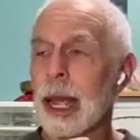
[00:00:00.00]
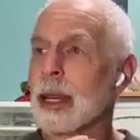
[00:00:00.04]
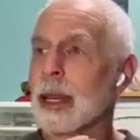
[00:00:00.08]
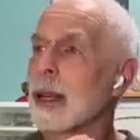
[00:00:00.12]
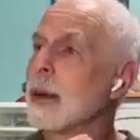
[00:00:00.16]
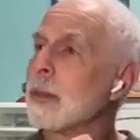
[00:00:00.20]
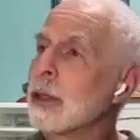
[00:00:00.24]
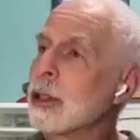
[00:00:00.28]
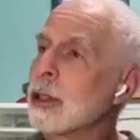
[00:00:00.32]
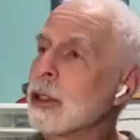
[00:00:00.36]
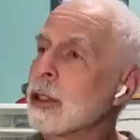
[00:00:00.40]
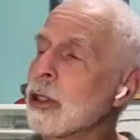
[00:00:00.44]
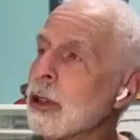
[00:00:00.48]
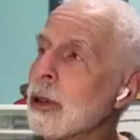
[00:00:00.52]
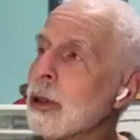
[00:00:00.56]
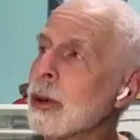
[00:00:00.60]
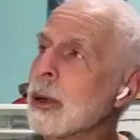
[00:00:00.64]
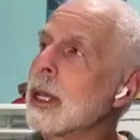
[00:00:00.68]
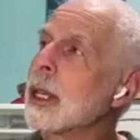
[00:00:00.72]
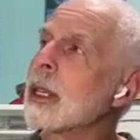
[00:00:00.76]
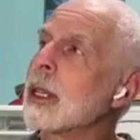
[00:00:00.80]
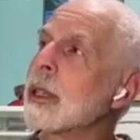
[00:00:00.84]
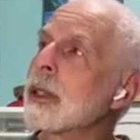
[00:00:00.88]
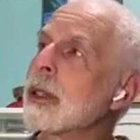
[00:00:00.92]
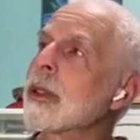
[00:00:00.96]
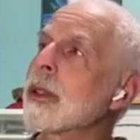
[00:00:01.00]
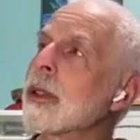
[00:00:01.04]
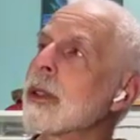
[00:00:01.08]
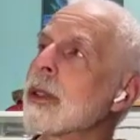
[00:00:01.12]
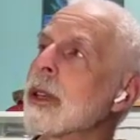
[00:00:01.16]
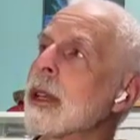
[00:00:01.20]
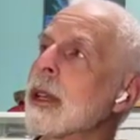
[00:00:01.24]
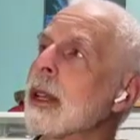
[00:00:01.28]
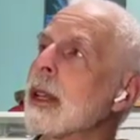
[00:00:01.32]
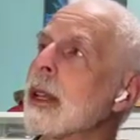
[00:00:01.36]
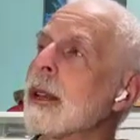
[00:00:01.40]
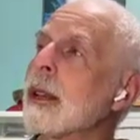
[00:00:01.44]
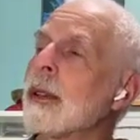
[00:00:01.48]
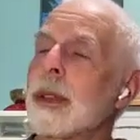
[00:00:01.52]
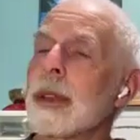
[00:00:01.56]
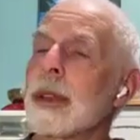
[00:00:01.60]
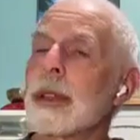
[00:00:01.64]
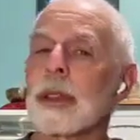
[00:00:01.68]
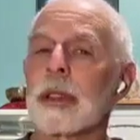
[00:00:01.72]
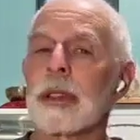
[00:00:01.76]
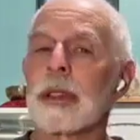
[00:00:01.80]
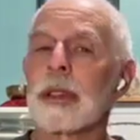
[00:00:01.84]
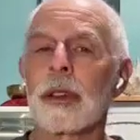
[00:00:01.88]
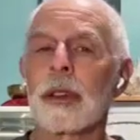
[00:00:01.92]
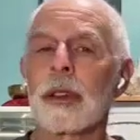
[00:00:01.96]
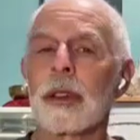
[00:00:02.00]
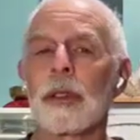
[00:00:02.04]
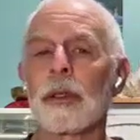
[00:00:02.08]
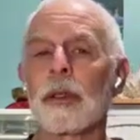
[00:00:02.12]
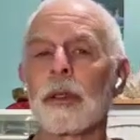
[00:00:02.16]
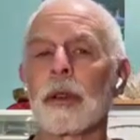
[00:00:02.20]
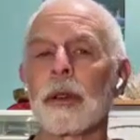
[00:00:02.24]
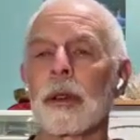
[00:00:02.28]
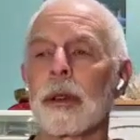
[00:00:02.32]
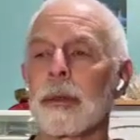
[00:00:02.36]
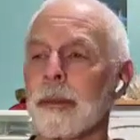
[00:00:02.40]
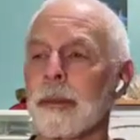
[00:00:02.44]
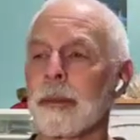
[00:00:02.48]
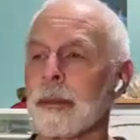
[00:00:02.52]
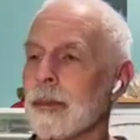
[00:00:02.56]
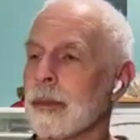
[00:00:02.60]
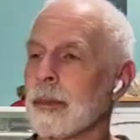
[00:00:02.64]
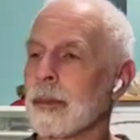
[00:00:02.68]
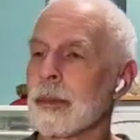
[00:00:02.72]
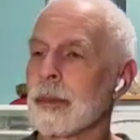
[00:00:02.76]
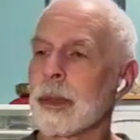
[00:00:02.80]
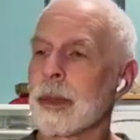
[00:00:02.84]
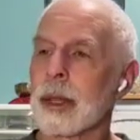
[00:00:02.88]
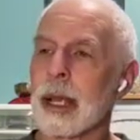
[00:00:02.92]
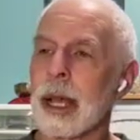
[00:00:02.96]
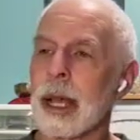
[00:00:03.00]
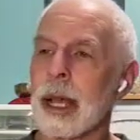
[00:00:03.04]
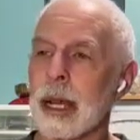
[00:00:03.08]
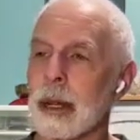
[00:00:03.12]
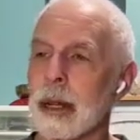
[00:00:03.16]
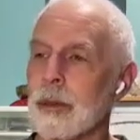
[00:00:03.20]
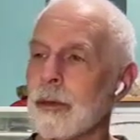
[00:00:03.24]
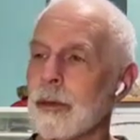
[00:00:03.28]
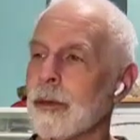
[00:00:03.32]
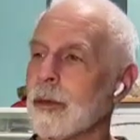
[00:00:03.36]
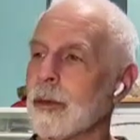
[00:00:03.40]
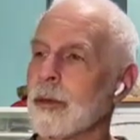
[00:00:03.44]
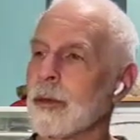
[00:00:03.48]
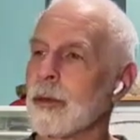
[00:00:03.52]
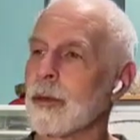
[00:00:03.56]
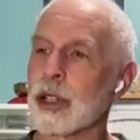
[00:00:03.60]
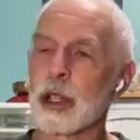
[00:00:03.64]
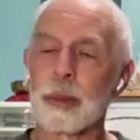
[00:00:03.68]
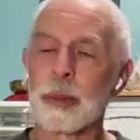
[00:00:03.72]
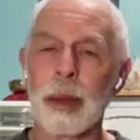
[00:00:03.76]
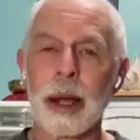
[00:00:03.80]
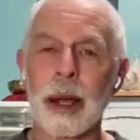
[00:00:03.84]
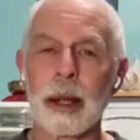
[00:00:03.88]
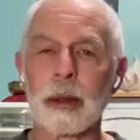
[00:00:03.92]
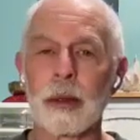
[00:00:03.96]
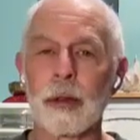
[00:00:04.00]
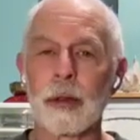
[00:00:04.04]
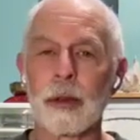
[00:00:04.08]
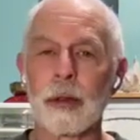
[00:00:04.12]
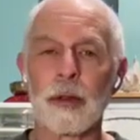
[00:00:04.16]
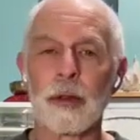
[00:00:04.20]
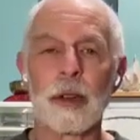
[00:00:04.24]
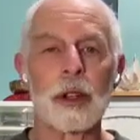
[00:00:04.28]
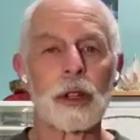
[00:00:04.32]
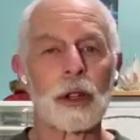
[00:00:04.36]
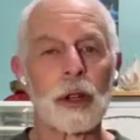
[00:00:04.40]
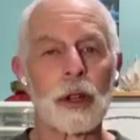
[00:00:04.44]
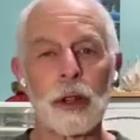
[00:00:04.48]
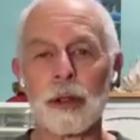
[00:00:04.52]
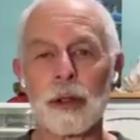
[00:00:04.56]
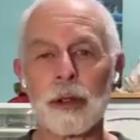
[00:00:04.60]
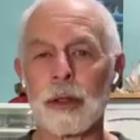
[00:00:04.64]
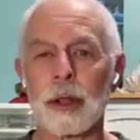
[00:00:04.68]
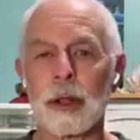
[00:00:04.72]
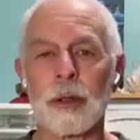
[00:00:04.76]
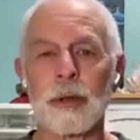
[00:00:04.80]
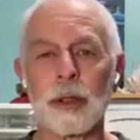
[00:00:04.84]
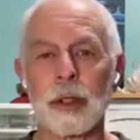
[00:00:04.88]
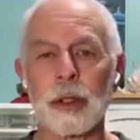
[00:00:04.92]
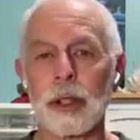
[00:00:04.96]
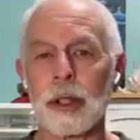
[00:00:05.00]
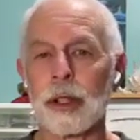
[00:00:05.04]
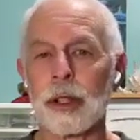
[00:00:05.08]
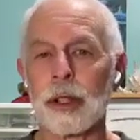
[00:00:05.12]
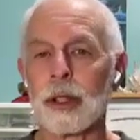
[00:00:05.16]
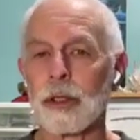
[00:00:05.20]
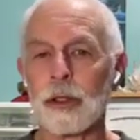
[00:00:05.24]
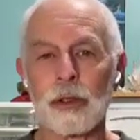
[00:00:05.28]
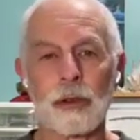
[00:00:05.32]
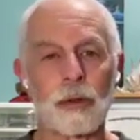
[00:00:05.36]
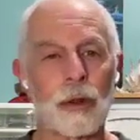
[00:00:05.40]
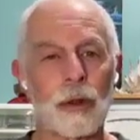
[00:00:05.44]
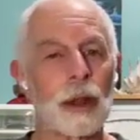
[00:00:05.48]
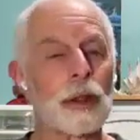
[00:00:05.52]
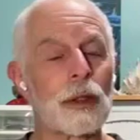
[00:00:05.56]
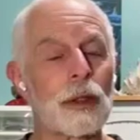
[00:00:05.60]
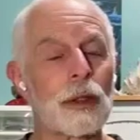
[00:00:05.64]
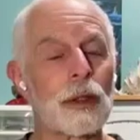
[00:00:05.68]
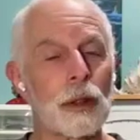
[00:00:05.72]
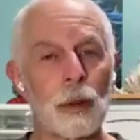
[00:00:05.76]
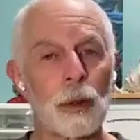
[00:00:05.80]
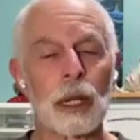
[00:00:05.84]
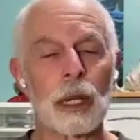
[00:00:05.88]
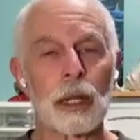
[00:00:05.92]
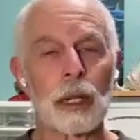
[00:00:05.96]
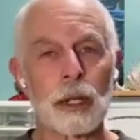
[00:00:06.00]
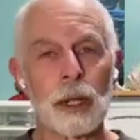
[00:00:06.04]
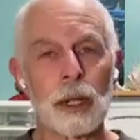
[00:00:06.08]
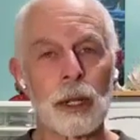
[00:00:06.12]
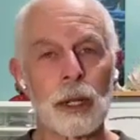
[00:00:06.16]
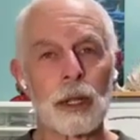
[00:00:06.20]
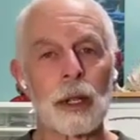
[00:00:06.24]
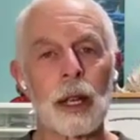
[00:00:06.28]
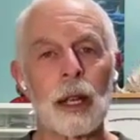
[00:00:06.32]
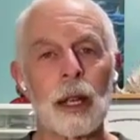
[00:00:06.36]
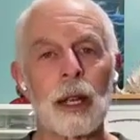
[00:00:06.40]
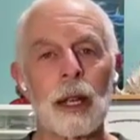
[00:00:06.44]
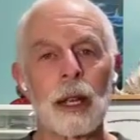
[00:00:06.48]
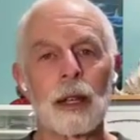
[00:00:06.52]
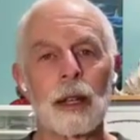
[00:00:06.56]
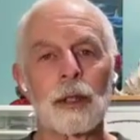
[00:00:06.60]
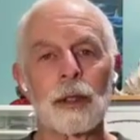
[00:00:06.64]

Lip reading: And number two is there's a certain kind of respect for each other's differences and strengths and weaknesses.